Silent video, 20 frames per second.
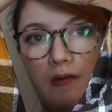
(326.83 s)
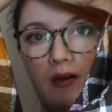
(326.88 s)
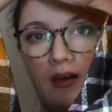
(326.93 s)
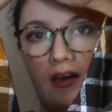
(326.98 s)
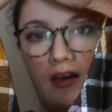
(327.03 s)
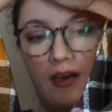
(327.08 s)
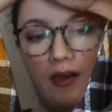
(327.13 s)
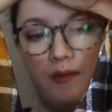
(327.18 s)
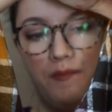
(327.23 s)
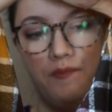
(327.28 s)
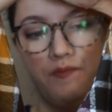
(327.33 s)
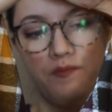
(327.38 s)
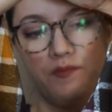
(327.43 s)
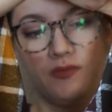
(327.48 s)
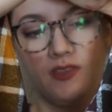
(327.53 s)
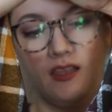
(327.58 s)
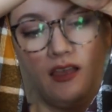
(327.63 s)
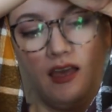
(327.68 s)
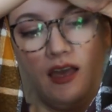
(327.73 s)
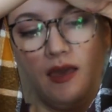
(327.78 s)

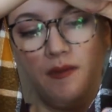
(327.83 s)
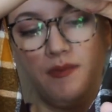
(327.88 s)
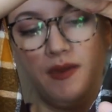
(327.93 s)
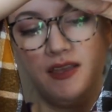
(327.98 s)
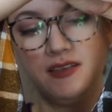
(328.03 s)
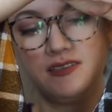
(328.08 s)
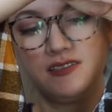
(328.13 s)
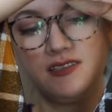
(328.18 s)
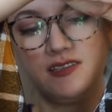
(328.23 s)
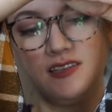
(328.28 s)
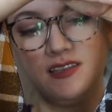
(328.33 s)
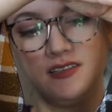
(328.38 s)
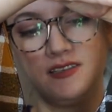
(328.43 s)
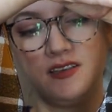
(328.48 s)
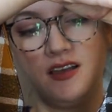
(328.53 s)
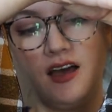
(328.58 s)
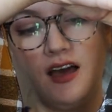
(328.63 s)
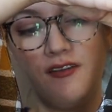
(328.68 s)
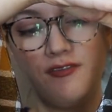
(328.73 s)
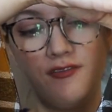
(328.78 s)
I based
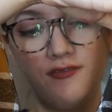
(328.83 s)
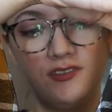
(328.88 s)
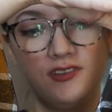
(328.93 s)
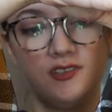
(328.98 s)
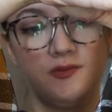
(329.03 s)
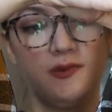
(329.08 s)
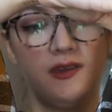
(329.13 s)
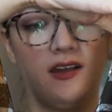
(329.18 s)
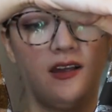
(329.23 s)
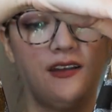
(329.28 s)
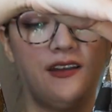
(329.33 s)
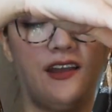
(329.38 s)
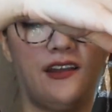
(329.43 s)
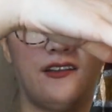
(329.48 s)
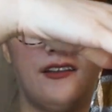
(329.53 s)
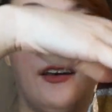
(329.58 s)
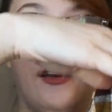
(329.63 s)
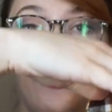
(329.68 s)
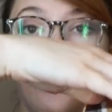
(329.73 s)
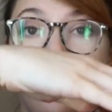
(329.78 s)
this off of the sweetheart
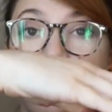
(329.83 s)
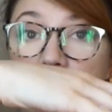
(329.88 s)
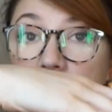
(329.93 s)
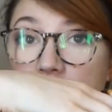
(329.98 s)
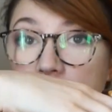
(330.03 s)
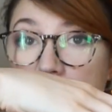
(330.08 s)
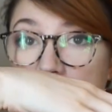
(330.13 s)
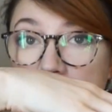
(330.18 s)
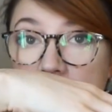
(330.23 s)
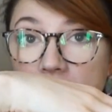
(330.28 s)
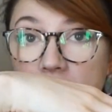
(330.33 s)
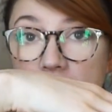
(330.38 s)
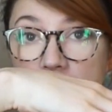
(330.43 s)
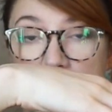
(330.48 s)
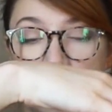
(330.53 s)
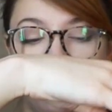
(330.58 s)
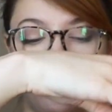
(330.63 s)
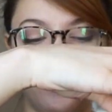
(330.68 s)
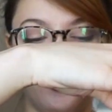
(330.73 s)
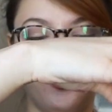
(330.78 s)
neckline of the dress I
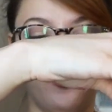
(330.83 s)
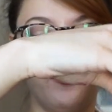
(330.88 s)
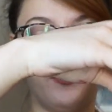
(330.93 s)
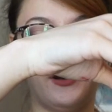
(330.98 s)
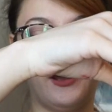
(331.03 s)
just showed you,